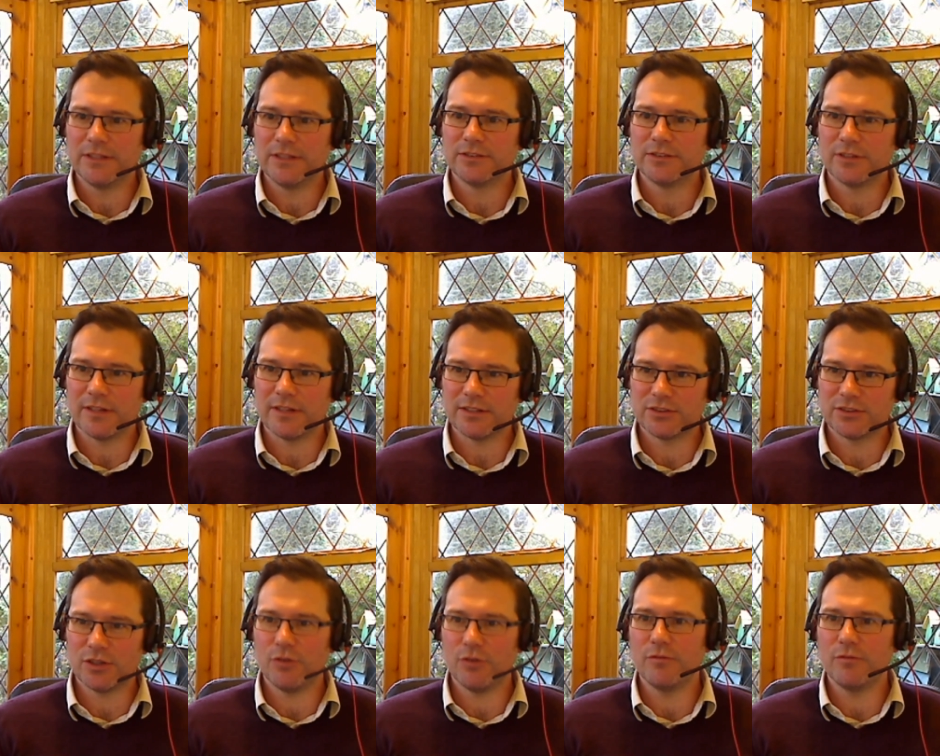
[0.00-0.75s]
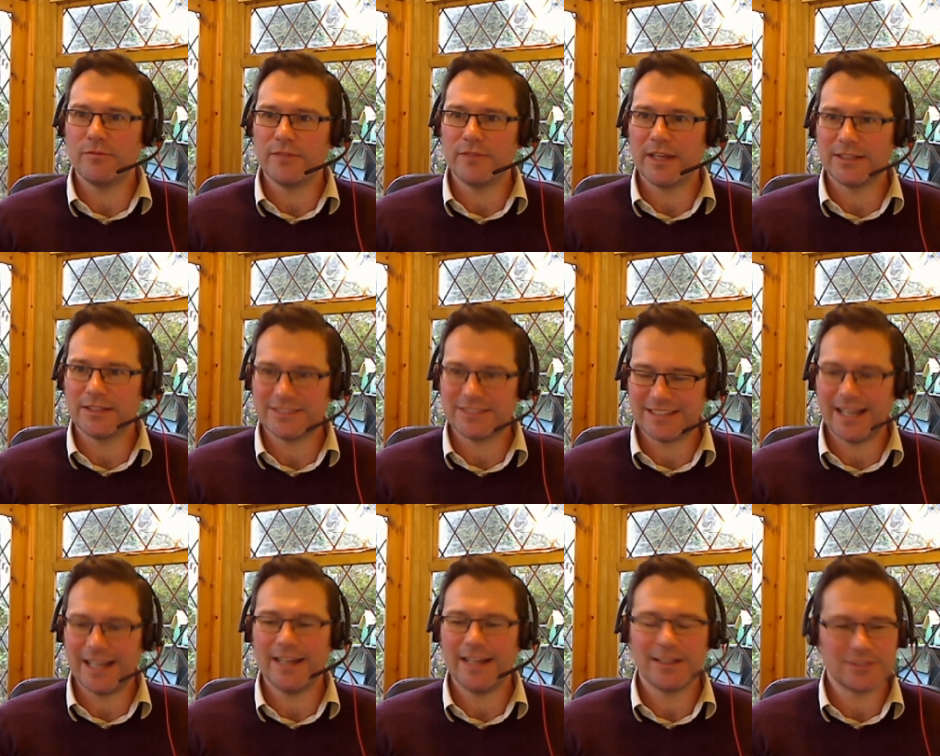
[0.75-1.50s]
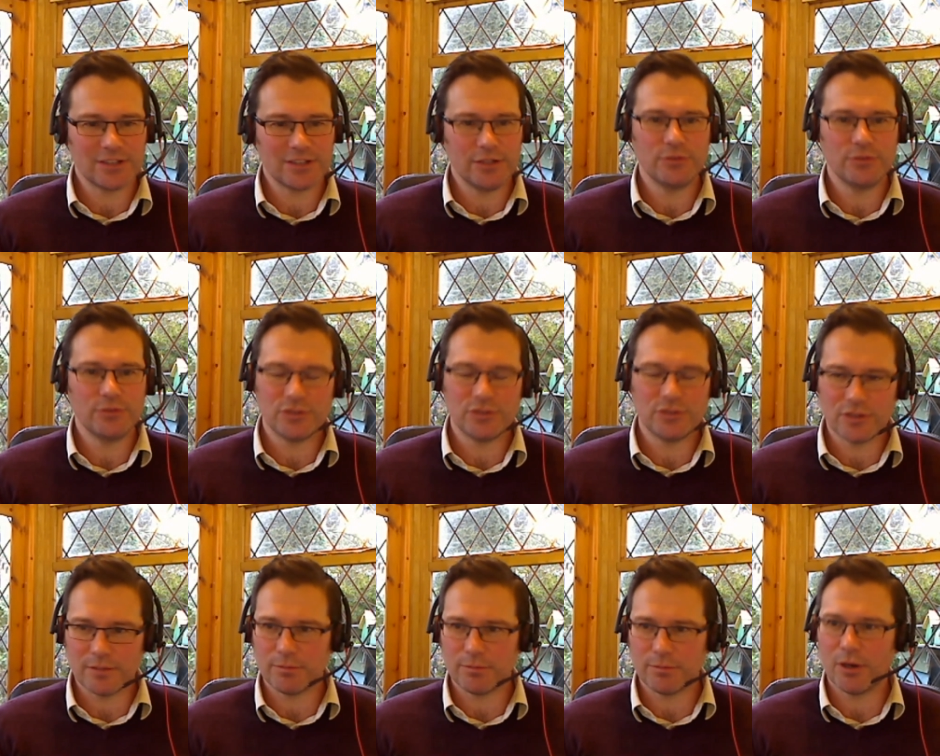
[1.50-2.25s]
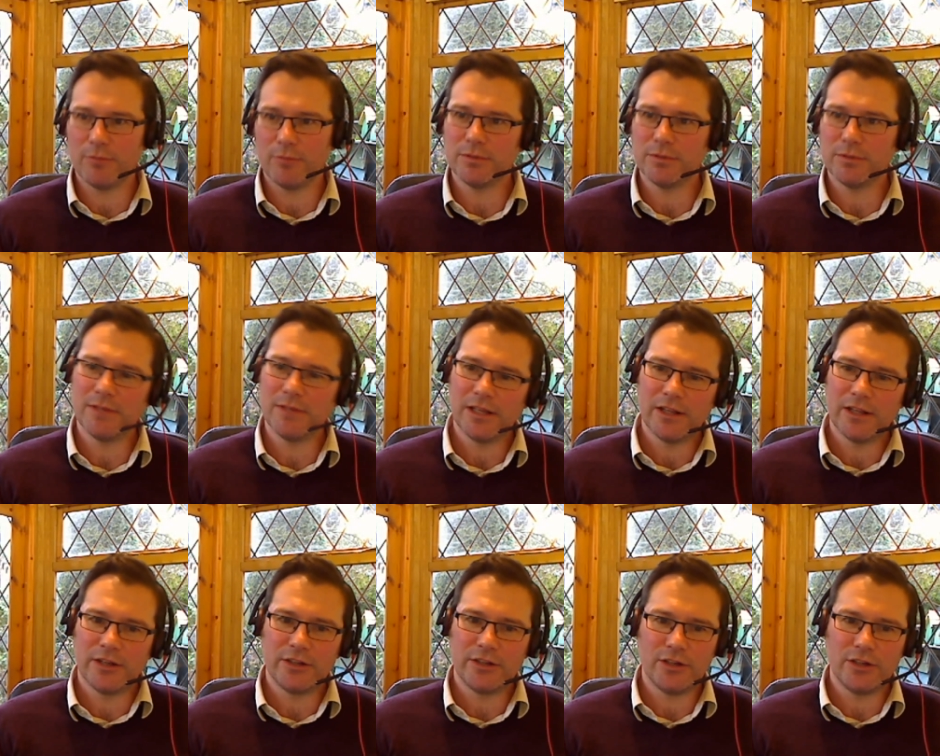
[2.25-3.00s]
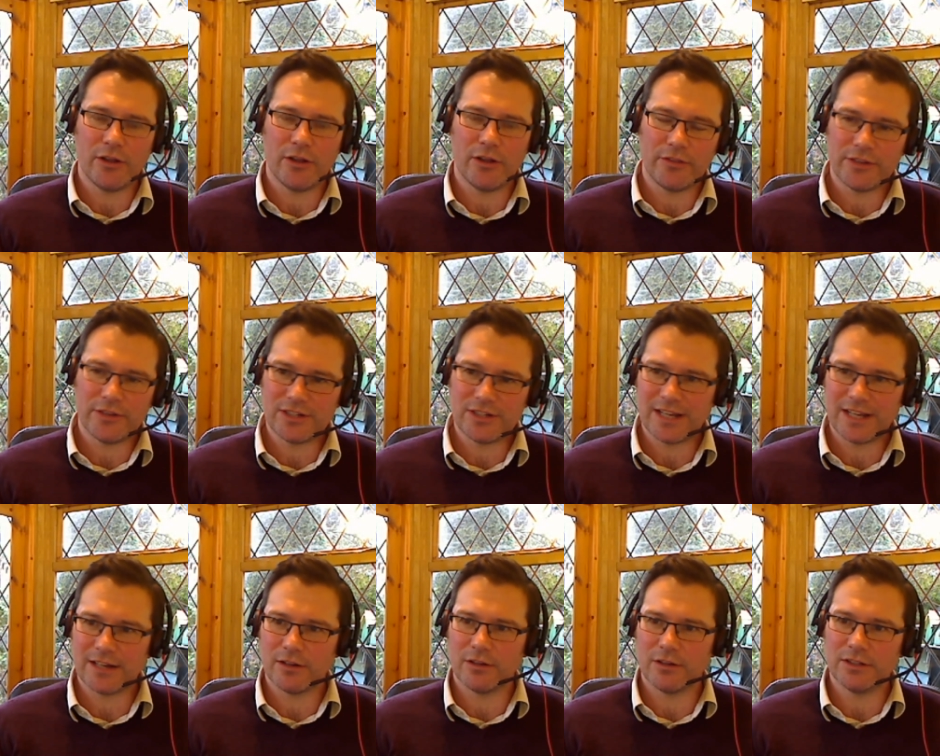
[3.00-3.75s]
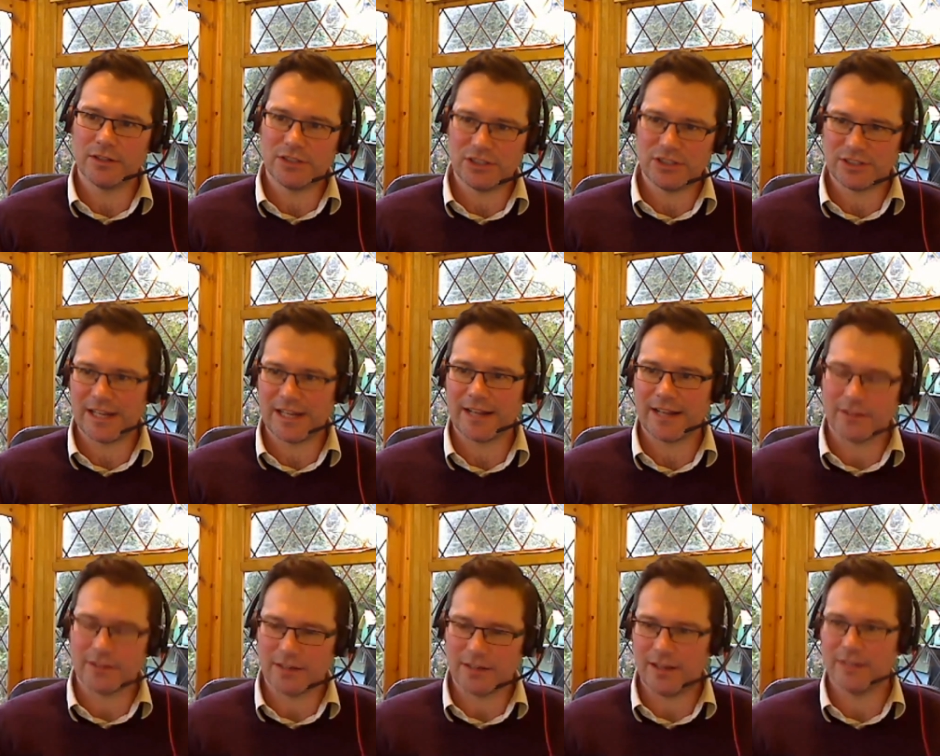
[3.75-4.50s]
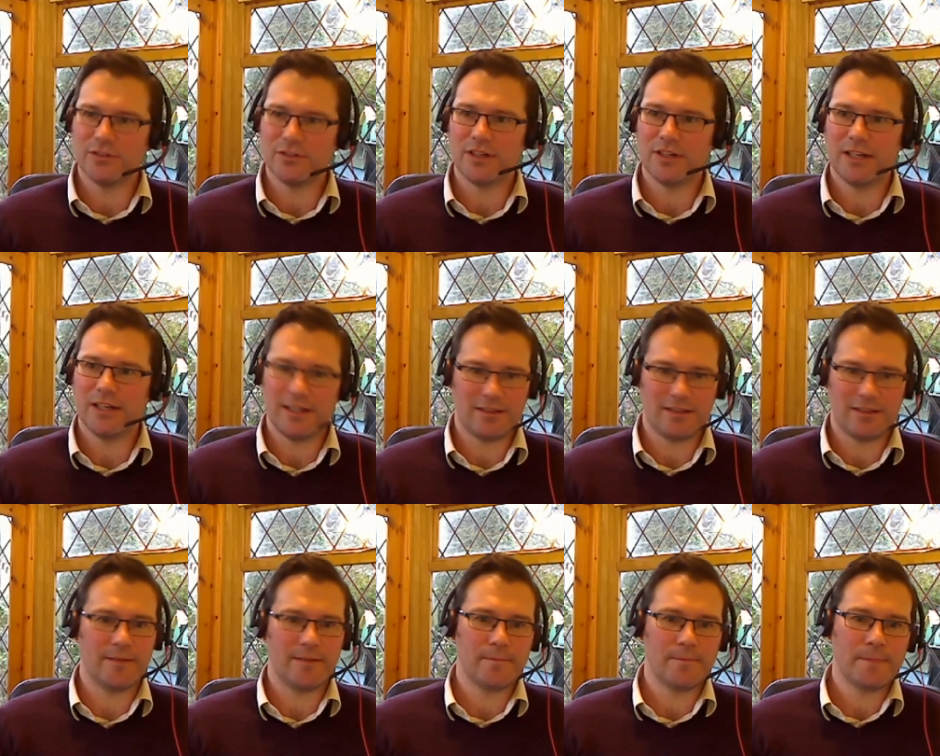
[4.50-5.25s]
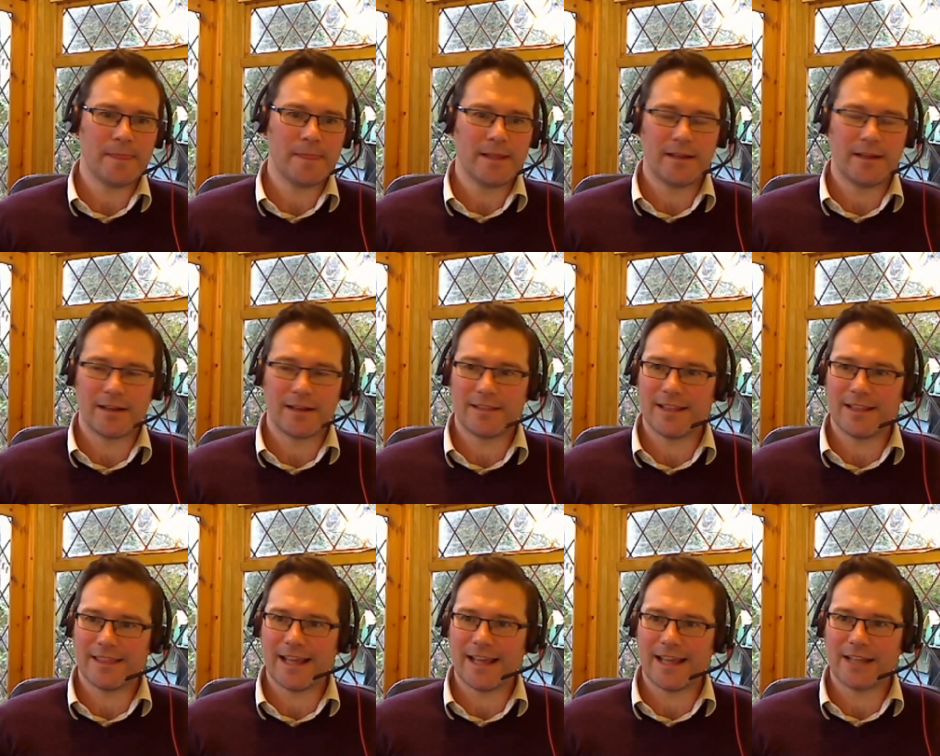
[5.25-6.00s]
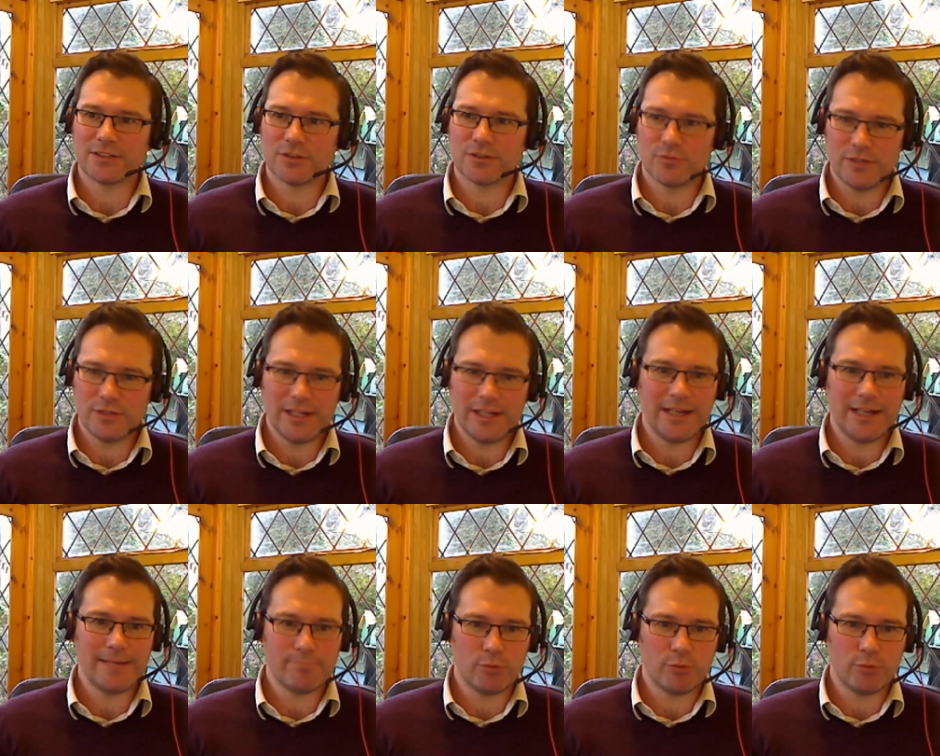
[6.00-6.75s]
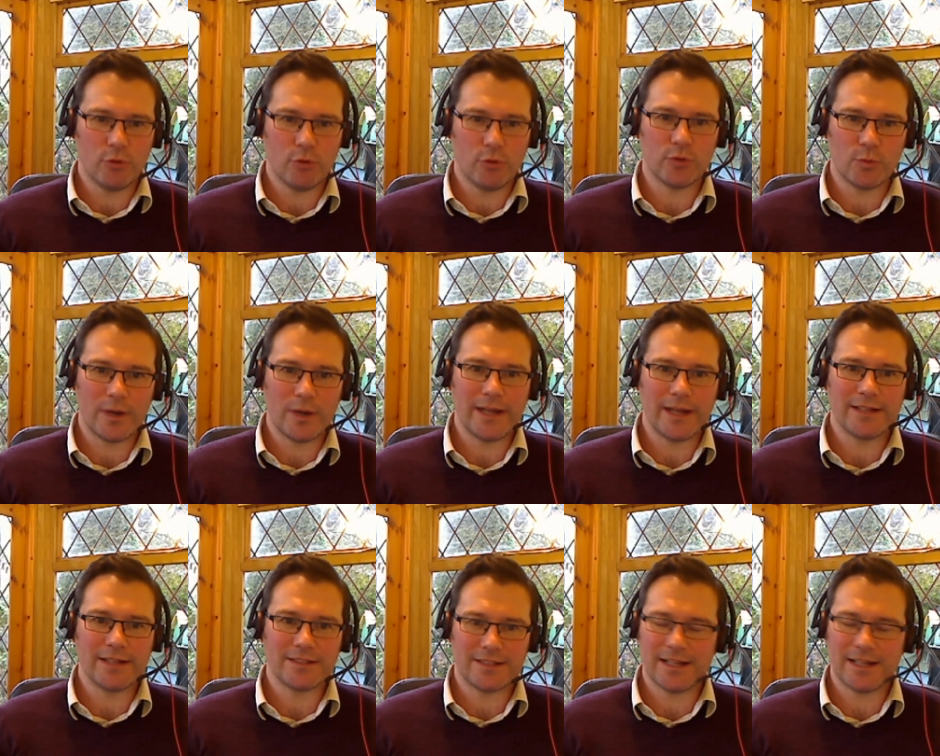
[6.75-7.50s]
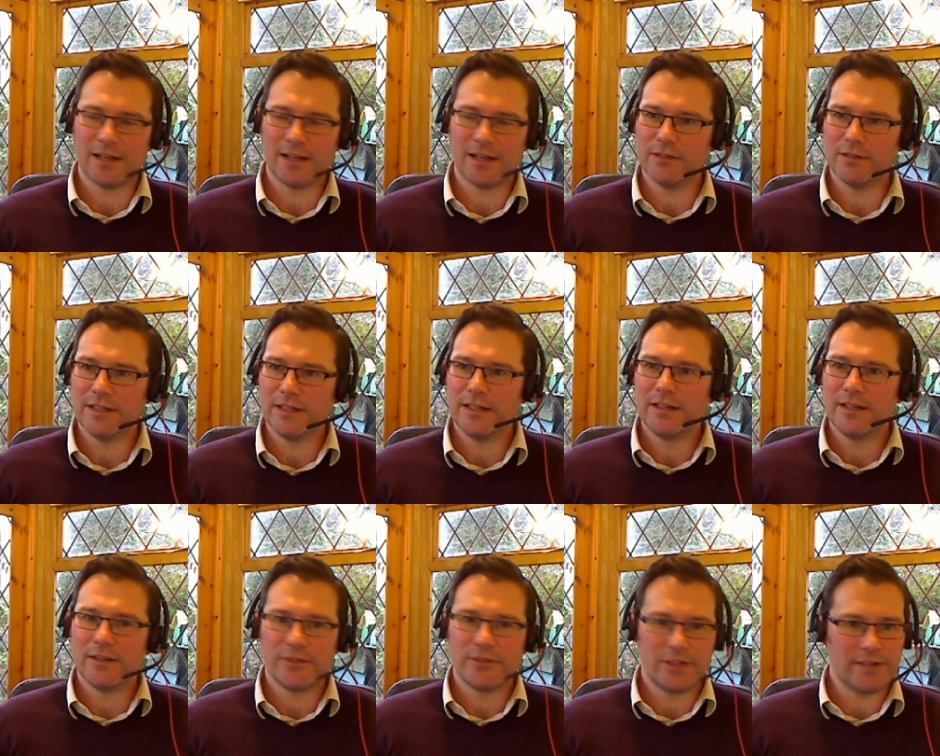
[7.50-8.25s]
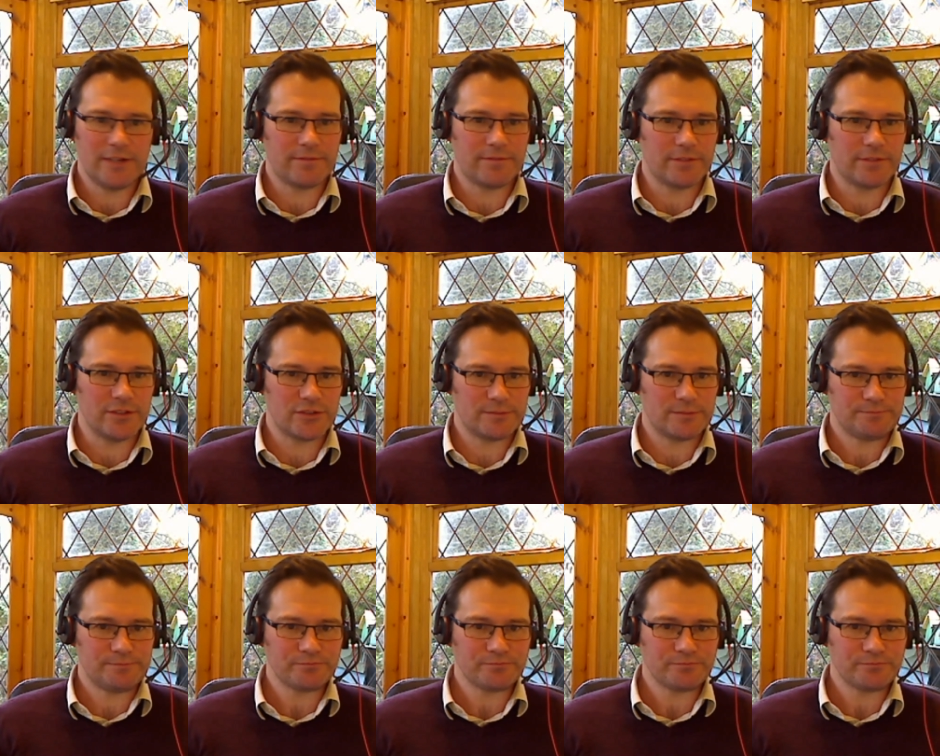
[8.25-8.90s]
So they're selling a solution to the problem, not the technology stack that lies underneath it. And I think that's a really important way to tell the difference.